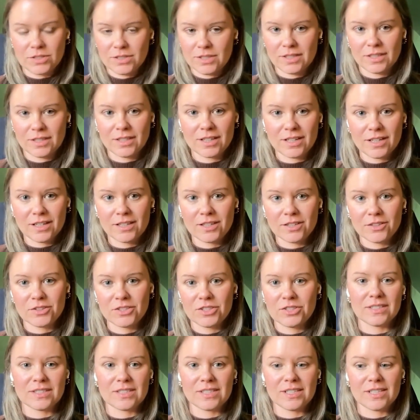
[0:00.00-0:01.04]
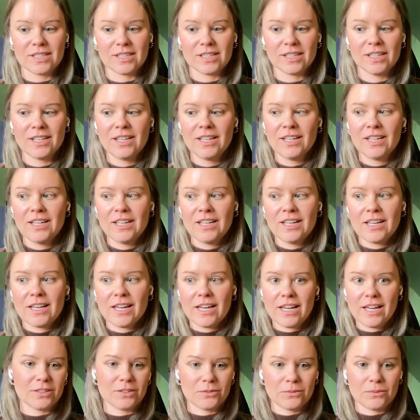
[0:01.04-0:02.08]
first thing that I go to see
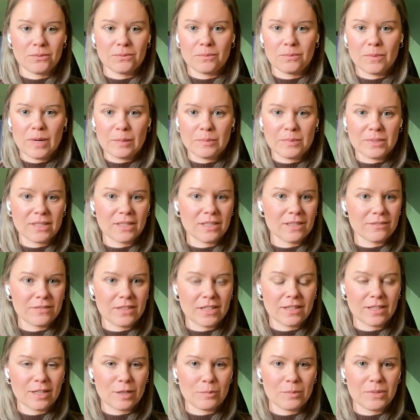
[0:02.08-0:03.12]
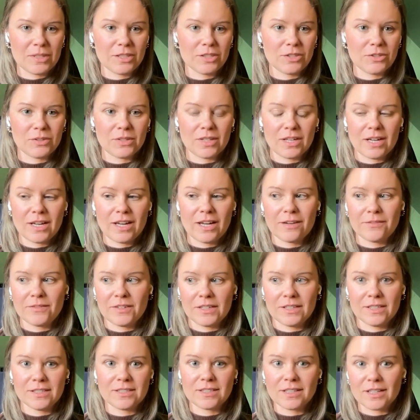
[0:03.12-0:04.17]
on the website of that company. Do they have
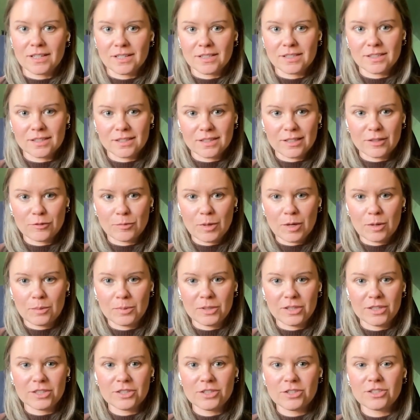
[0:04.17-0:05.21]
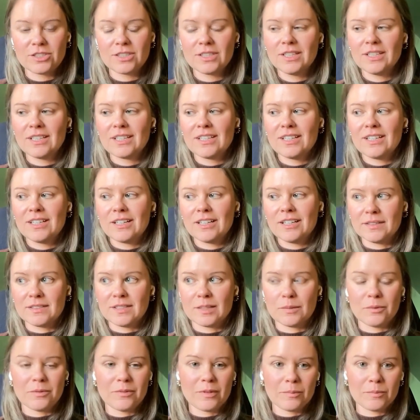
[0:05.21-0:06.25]
any studies that they've published? And
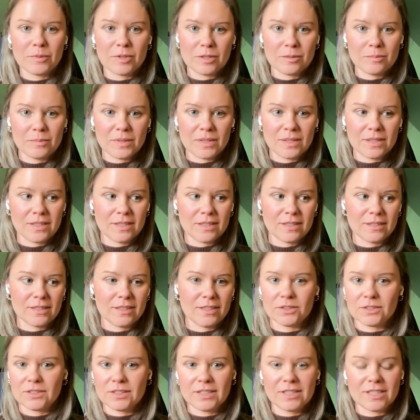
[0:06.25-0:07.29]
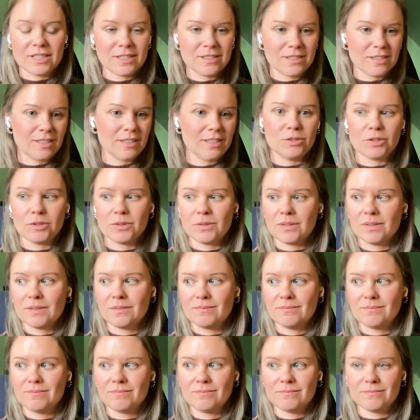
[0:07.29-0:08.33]
some of them could be in early days, you don't
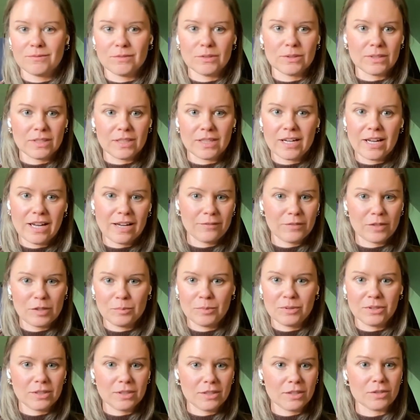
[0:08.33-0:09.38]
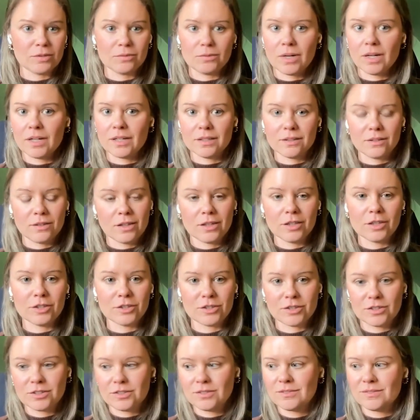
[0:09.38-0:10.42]
really have the ability to run a
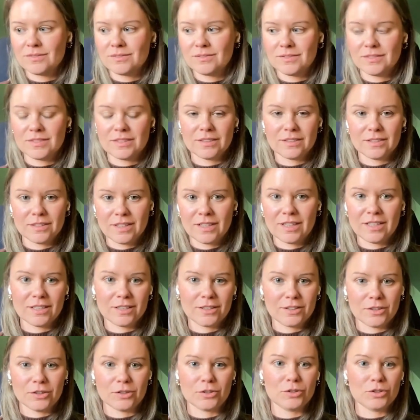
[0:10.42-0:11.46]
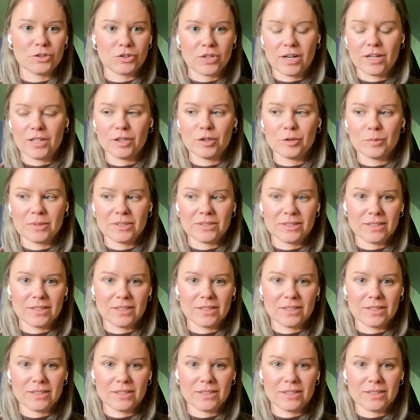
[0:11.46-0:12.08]
large clinical trial,